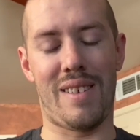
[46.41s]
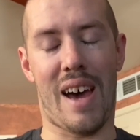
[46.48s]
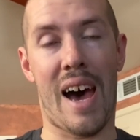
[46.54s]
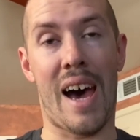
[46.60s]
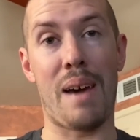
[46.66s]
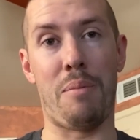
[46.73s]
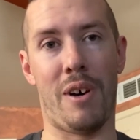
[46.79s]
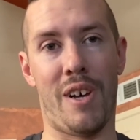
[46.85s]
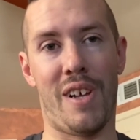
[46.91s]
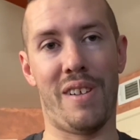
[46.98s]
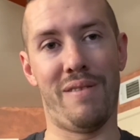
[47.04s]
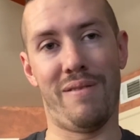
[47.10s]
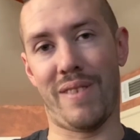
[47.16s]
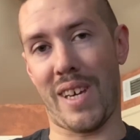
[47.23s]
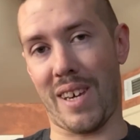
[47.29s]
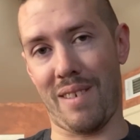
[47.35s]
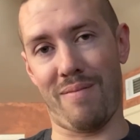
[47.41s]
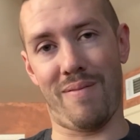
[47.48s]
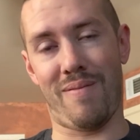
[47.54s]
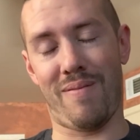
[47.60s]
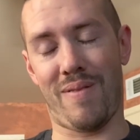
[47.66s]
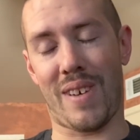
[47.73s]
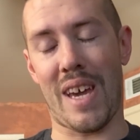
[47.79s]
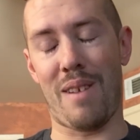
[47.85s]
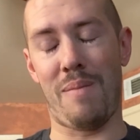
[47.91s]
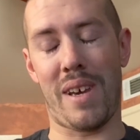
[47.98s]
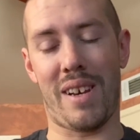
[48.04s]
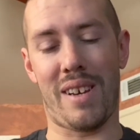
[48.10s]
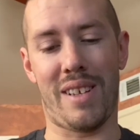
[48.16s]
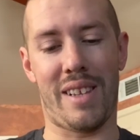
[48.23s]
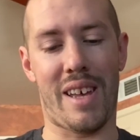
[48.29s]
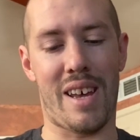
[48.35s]
eyeball, like it kind of
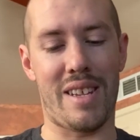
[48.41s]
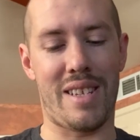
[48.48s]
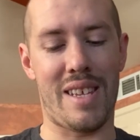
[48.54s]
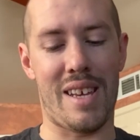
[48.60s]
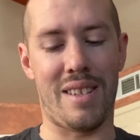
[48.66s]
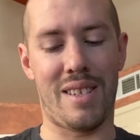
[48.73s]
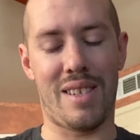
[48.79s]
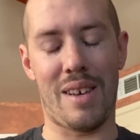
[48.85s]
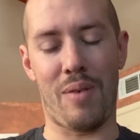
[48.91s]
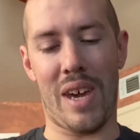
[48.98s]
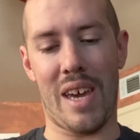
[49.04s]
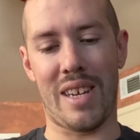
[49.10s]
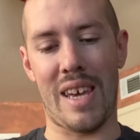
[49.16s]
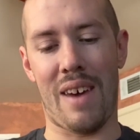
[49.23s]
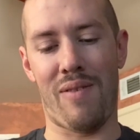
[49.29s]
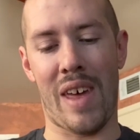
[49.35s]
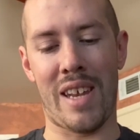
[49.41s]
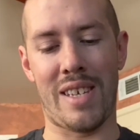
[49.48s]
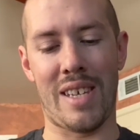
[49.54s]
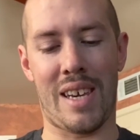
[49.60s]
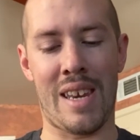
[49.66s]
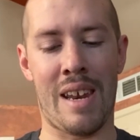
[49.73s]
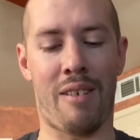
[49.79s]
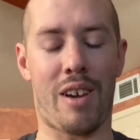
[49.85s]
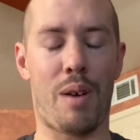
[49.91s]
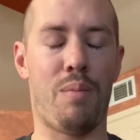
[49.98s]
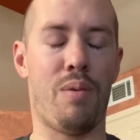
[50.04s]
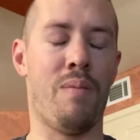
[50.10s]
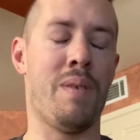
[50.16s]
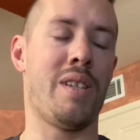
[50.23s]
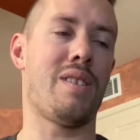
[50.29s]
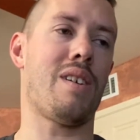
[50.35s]
made a lot of sense that we had to have that taken out a
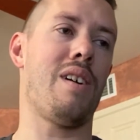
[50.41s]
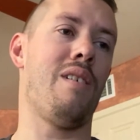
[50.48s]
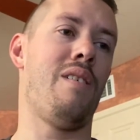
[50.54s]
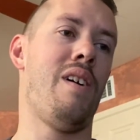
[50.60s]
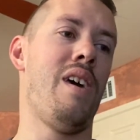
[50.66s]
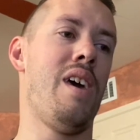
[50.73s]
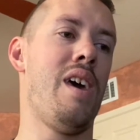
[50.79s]
couple of months ago.